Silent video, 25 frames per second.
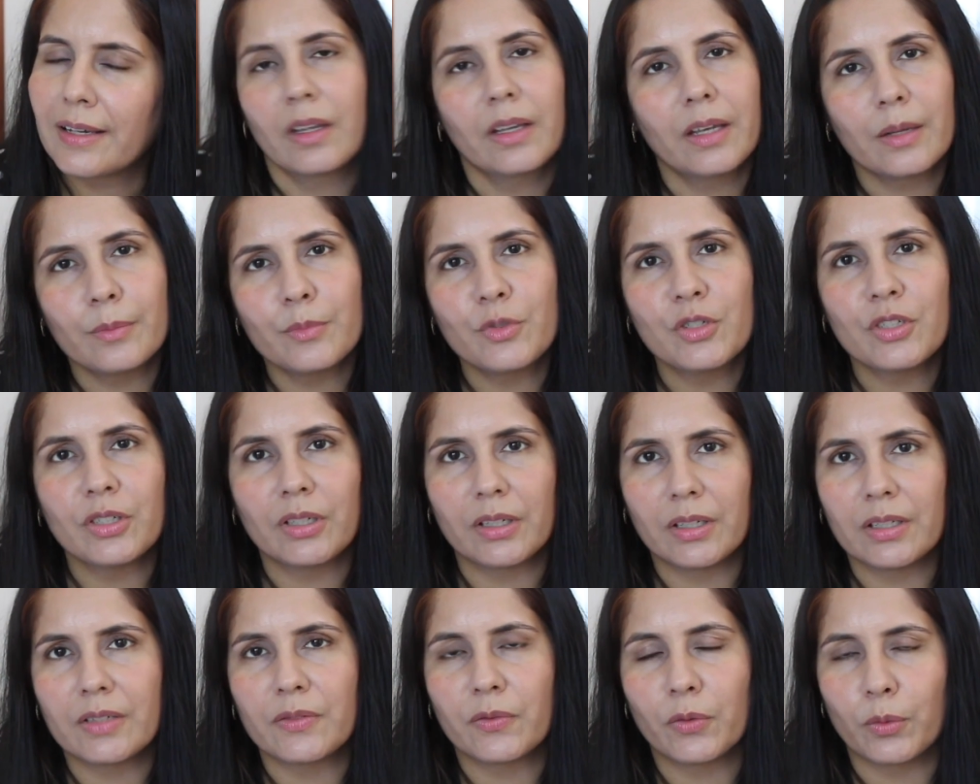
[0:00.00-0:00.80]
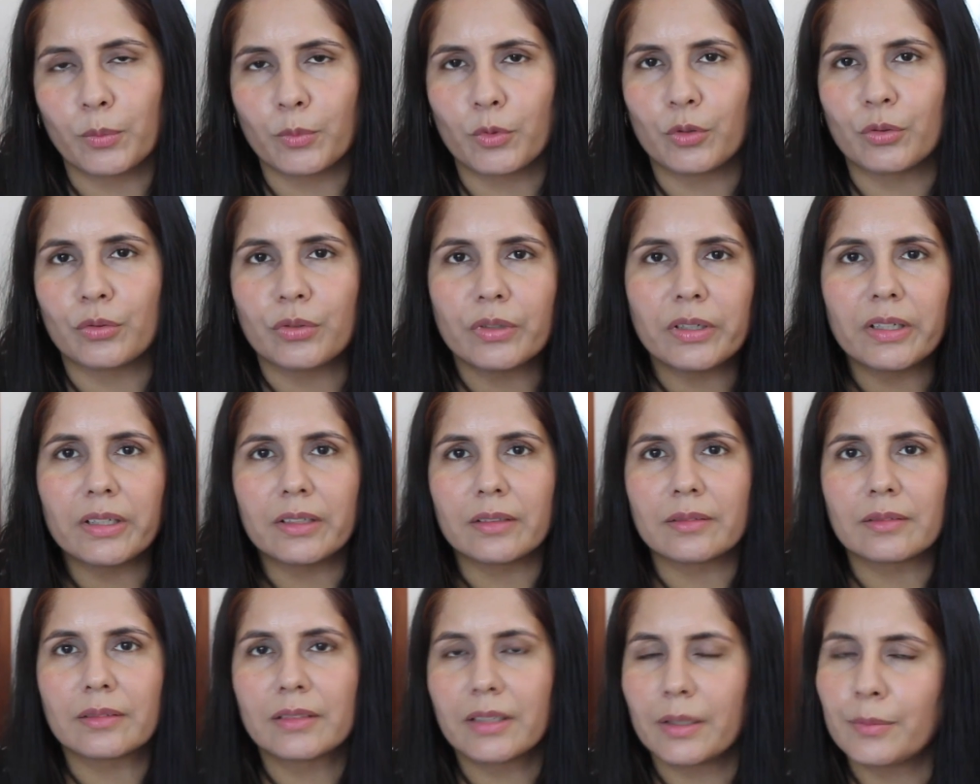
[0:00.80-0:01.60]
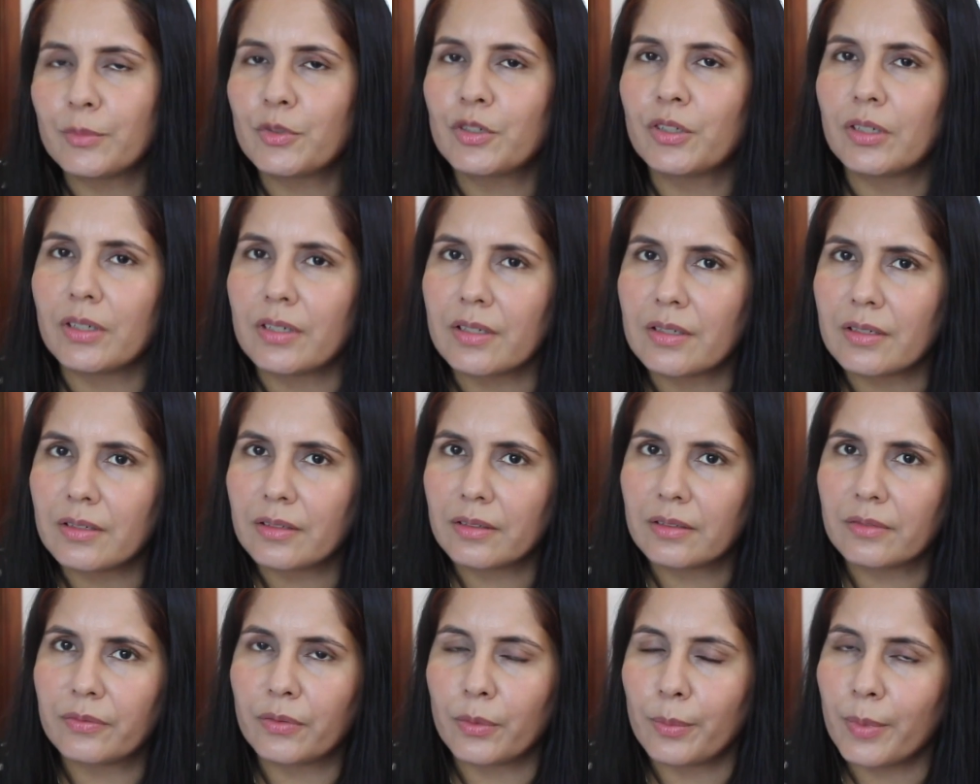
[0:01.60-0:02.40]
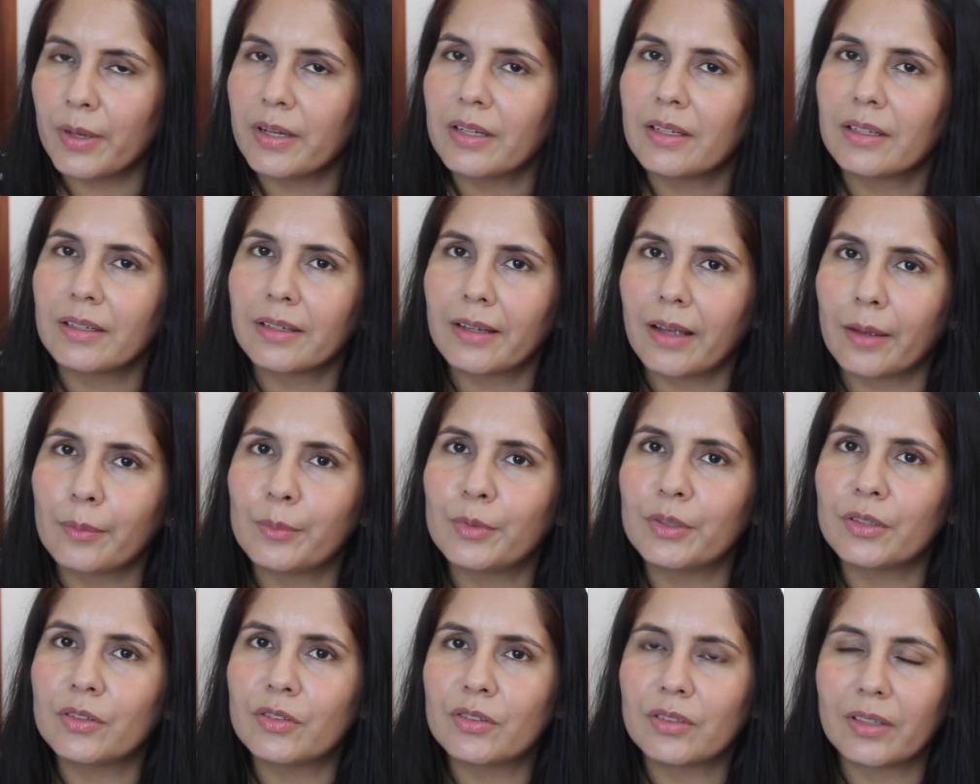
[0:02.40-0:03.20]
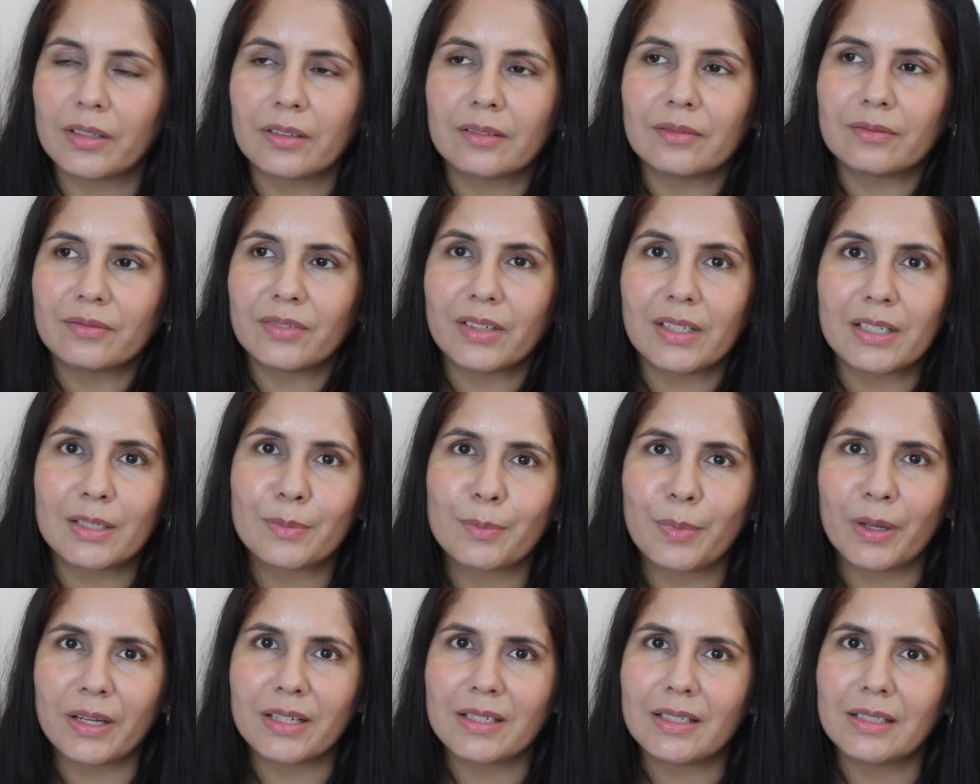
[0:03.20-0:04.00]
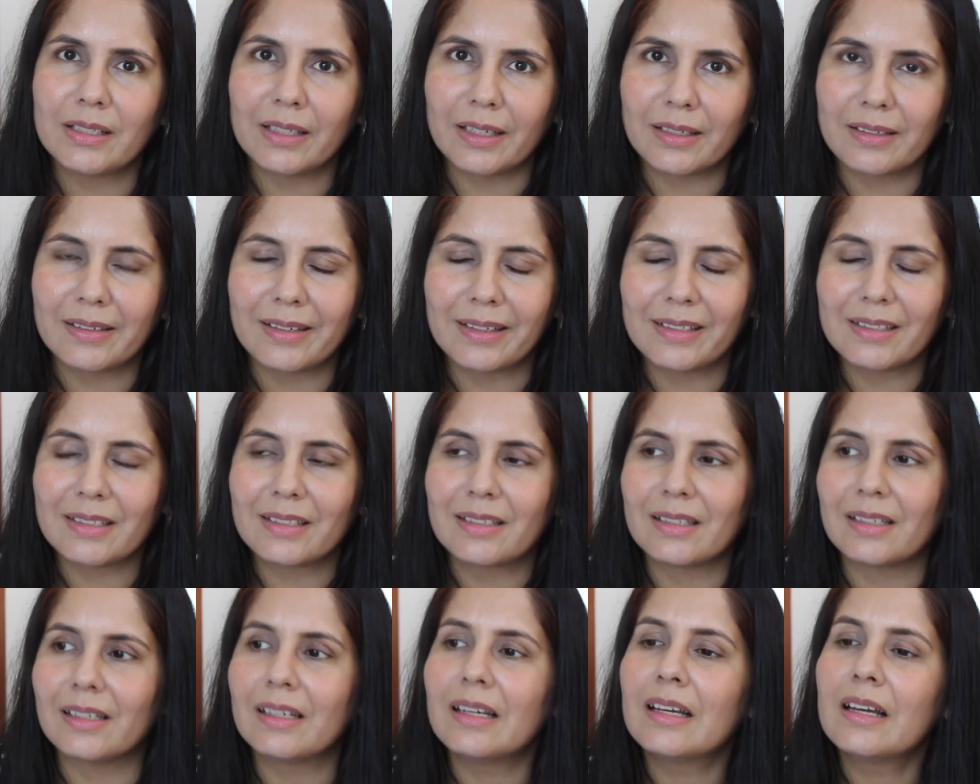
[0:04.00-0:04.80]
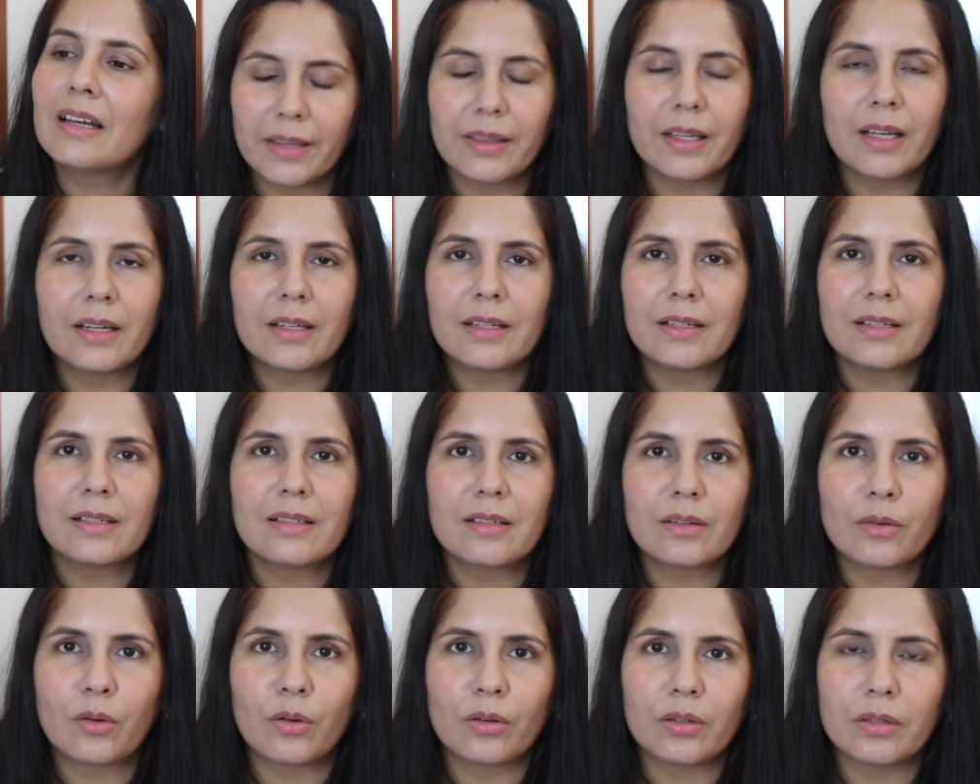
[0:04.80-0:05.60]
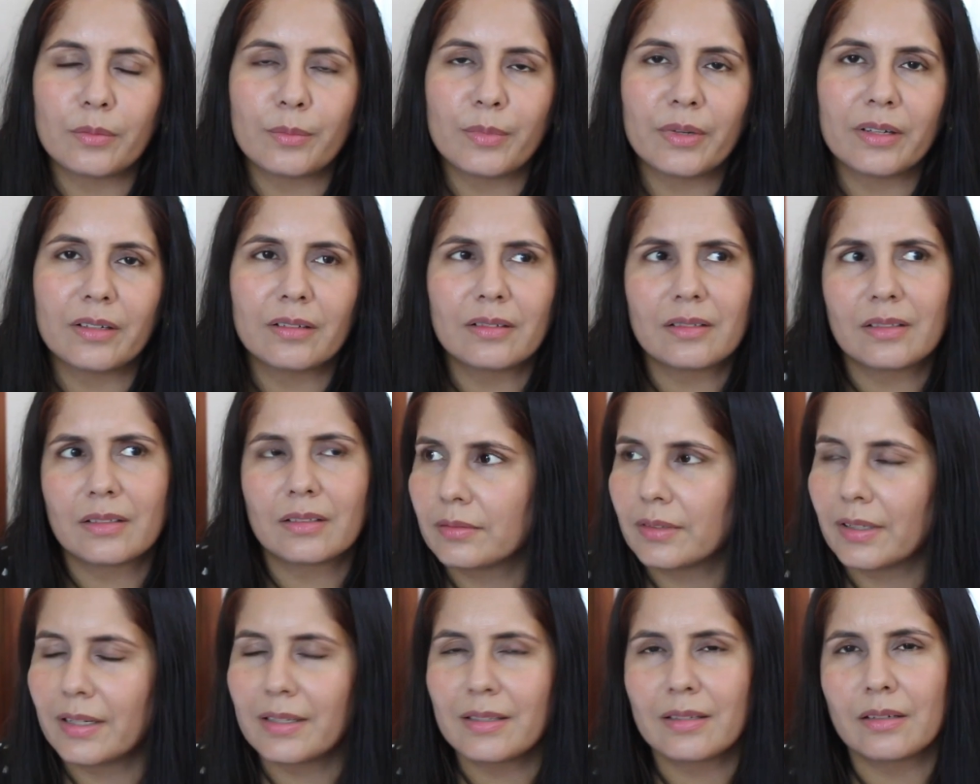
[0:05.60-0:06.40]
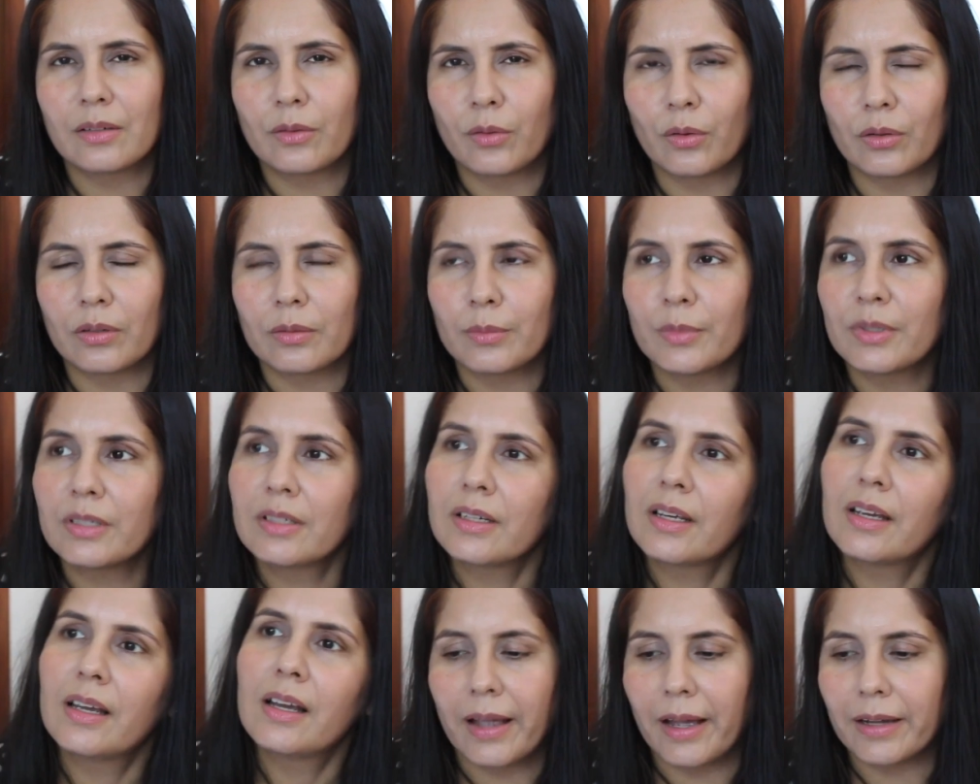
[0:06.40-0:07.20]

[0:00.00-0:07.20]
Kimchi is from Korea. Kimchi is fermented cabbage and very spicy and tasty and that is a condiment. Is it a condiment?